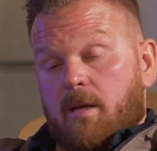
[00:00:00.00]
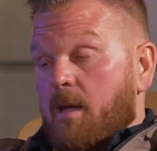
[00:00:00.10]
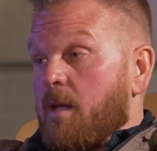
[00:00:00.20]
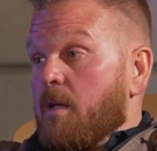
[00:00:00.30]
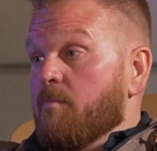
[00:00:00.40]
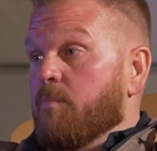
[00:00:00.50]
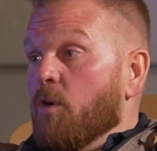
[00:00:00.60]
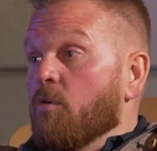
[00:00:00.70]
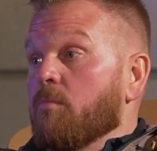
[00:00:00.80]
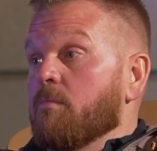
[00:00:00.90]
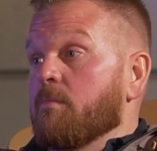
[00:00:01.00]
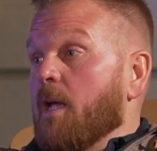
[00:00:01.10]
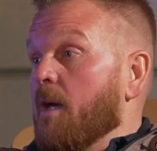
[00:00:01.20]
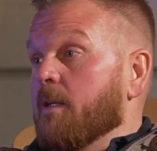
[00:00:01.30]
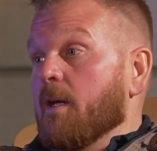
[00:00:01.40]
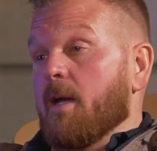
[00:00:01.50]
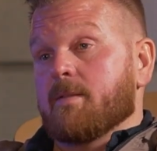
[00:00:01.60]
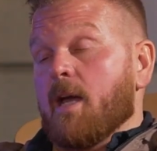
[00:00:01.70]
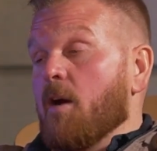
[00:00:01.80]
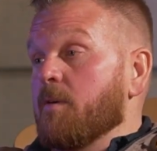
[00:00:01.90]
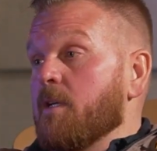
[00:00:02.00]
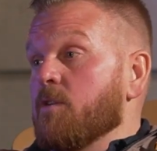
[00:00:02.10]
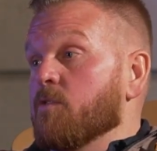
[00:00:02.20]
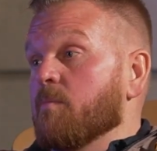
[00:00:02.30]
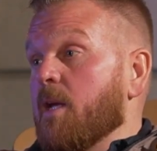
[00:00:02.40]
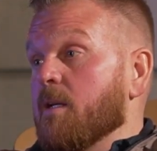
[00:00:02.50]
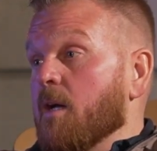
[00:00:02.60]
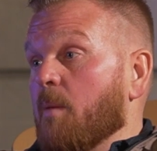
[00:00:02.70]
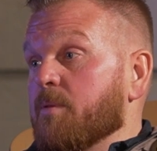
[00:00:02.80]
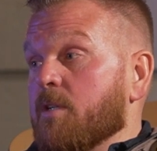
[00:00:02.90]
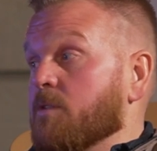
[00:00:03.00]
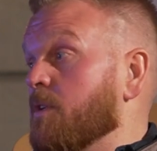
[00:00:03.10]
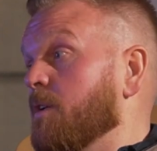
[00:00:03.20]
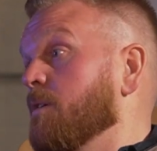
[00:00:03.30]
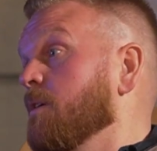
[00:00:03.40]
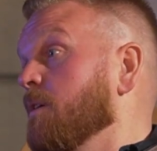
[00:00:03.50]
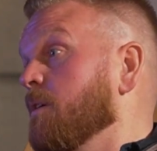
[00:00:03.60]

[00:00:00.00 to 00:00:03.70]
And boom, now the guy's out, and he's your main competition and